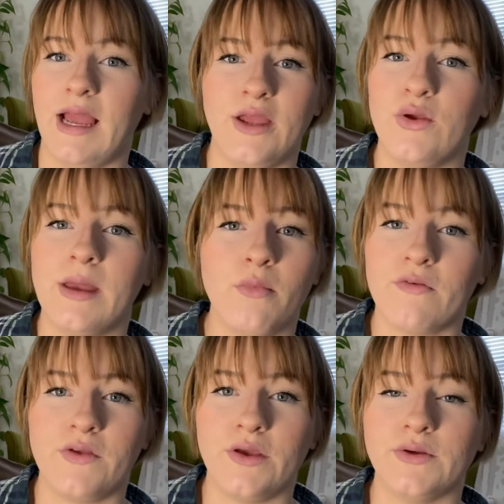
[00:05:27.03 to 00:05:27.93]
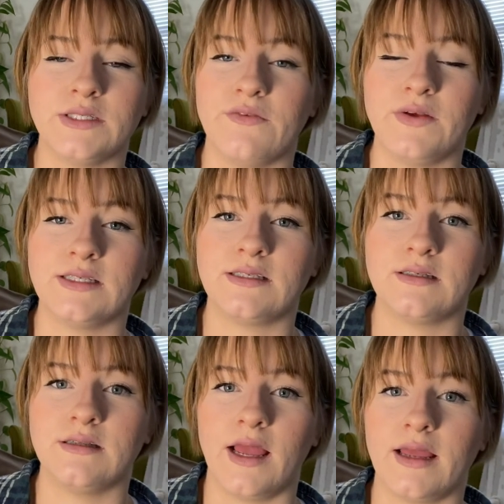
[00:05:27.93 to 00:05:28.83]
you get more views if it's
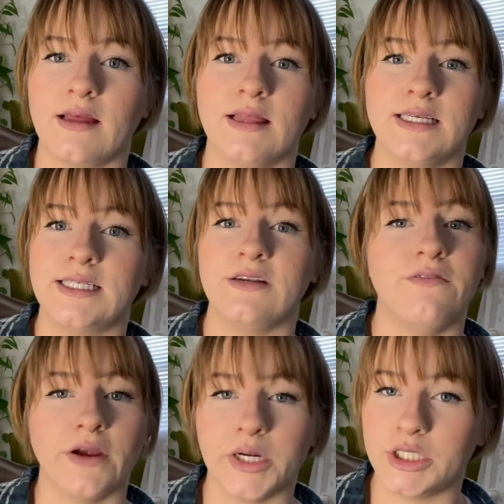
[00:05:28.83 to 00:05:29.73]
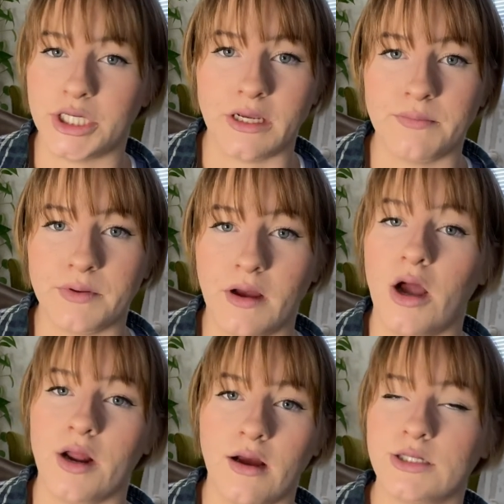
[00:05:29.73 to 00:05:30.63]
like listed very cheap
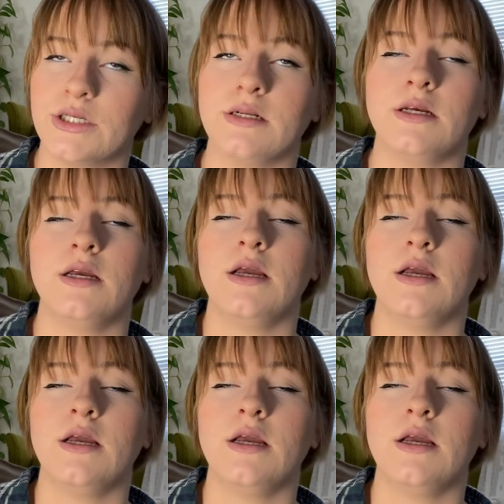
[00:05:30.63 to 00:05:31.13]
on auction.